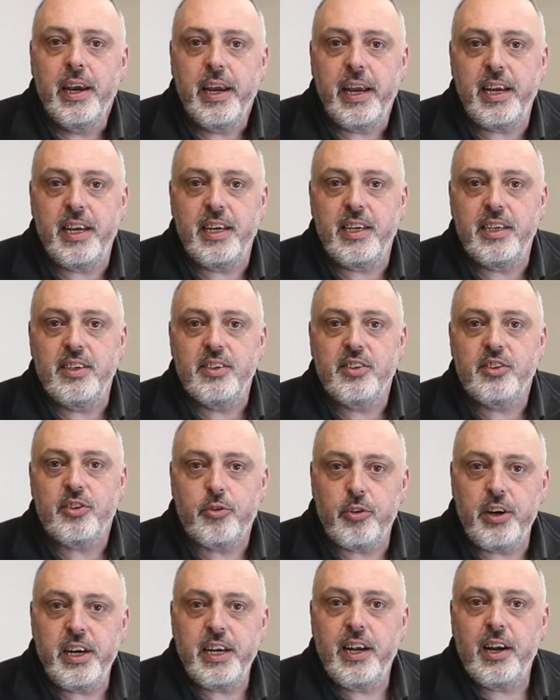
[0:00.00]
is
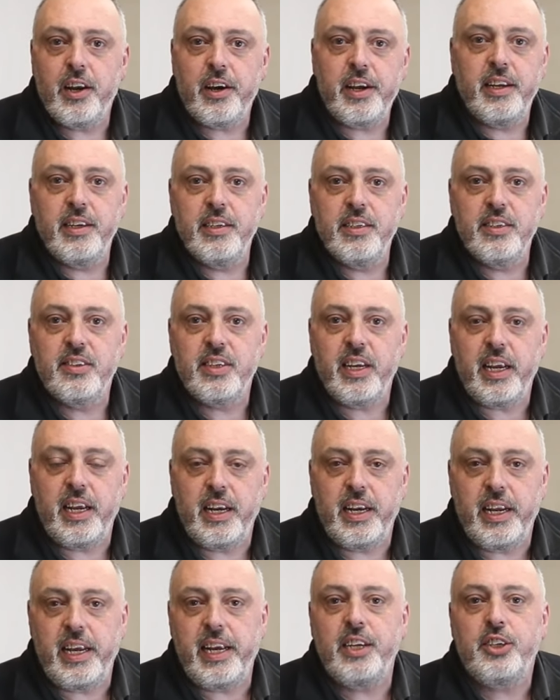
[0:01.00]
grid lines
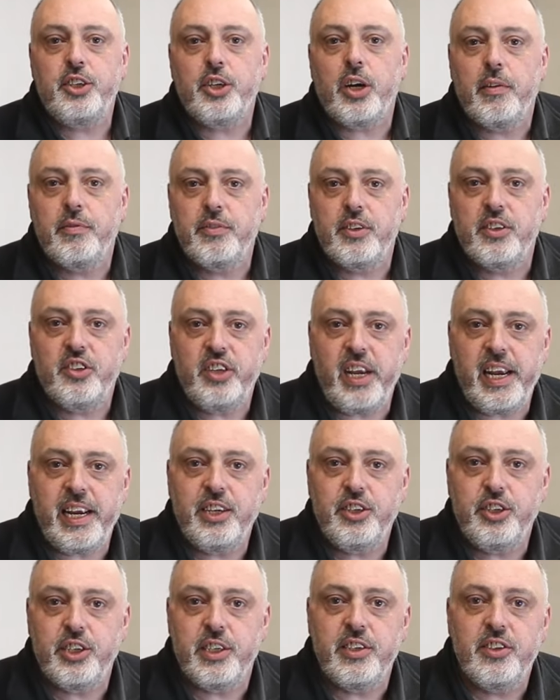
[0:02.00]
in each of the
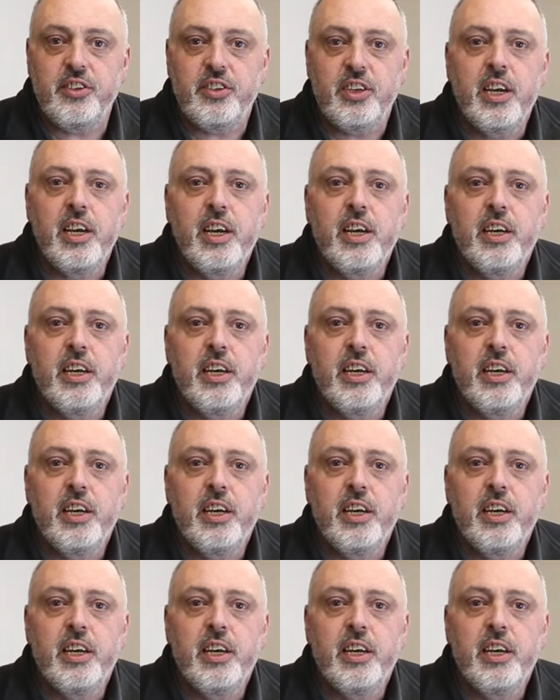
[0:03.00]
sections,